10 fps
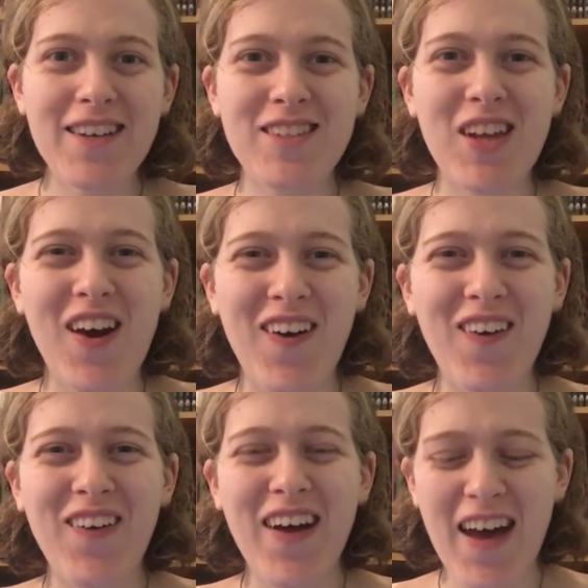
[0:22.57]

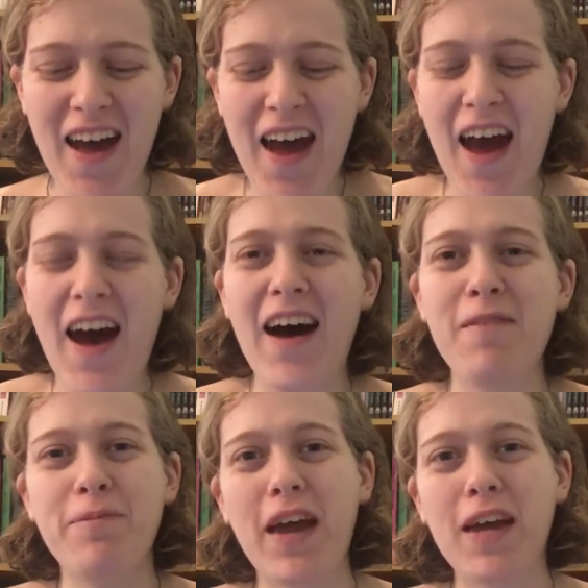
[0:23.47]
So
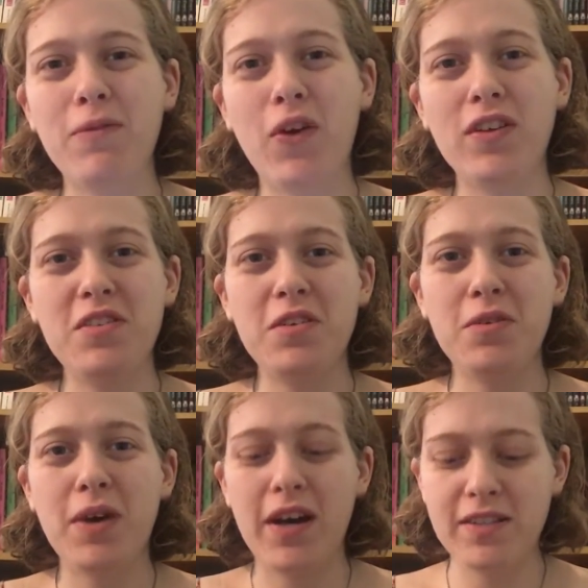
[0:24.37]
I'm going to
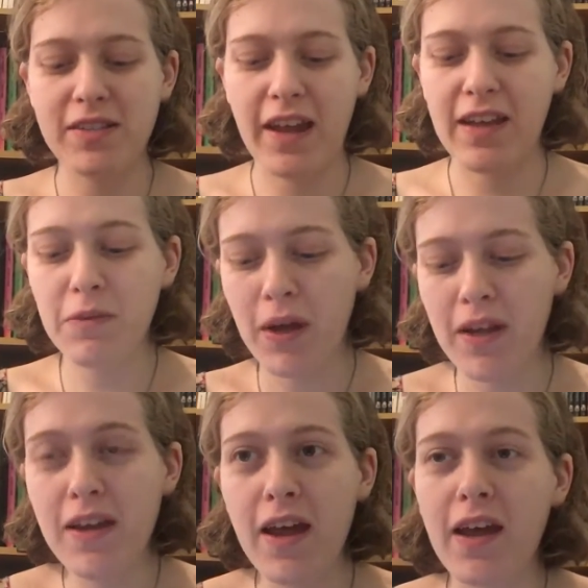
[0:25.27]
do a second
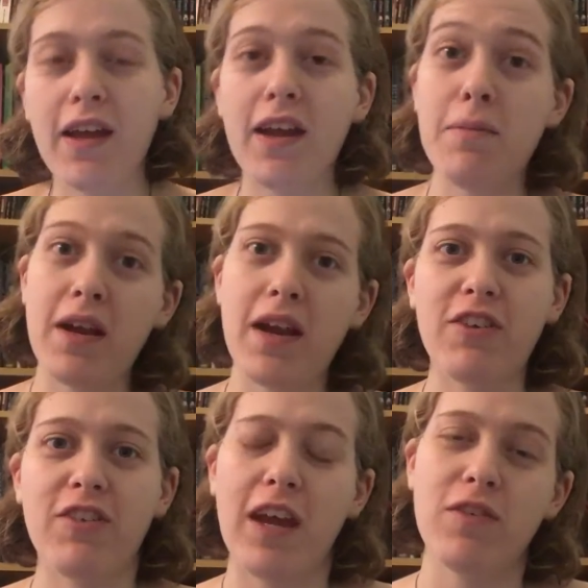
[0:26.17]
one, and I might
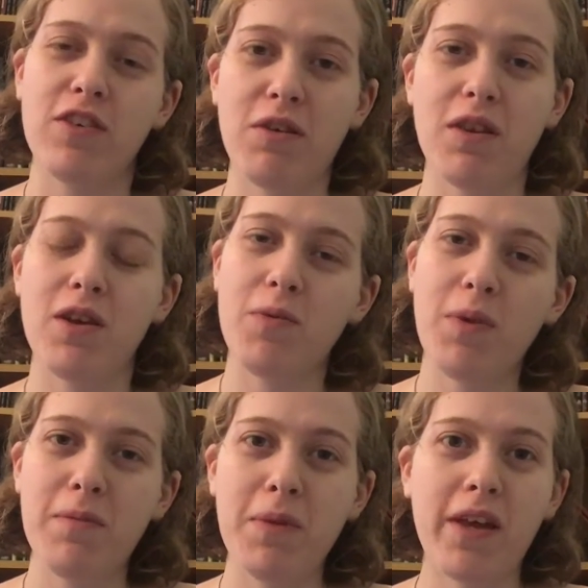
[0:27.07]
actually have to do a third
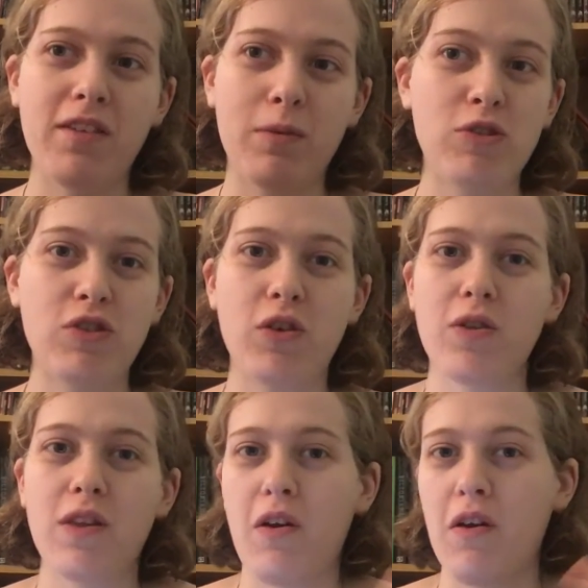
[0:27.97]
one because I'm
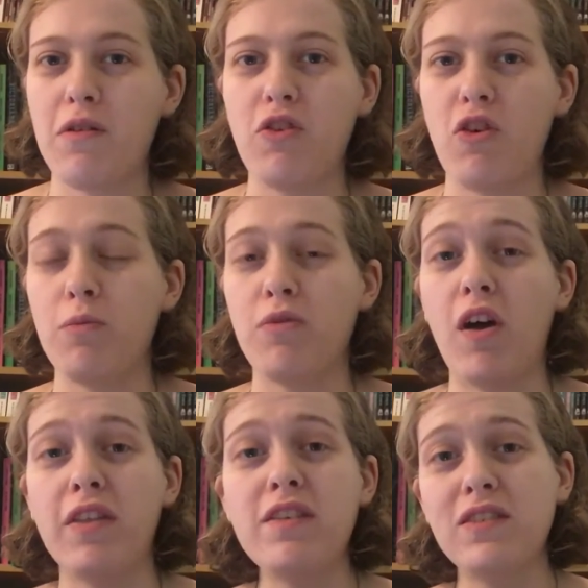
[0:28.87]
sure there are terms
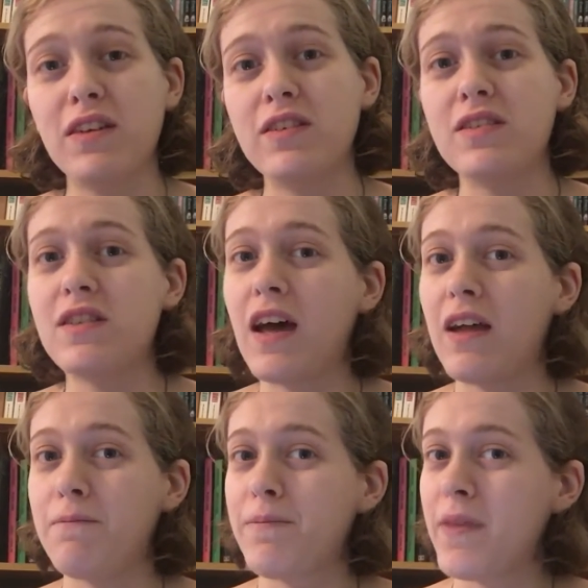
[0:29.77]
on this list
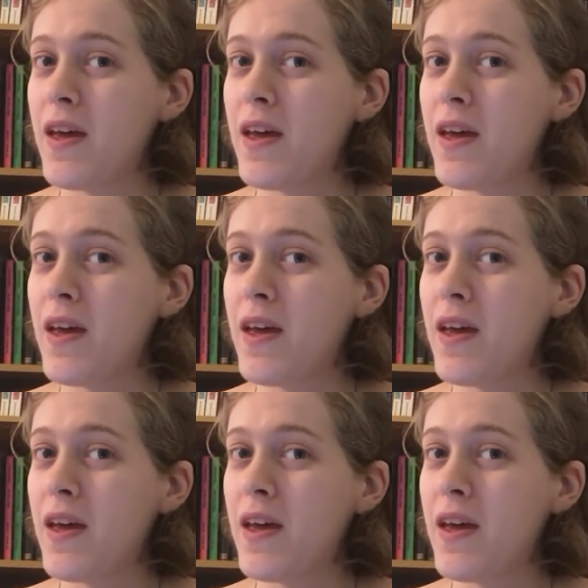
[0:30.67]
that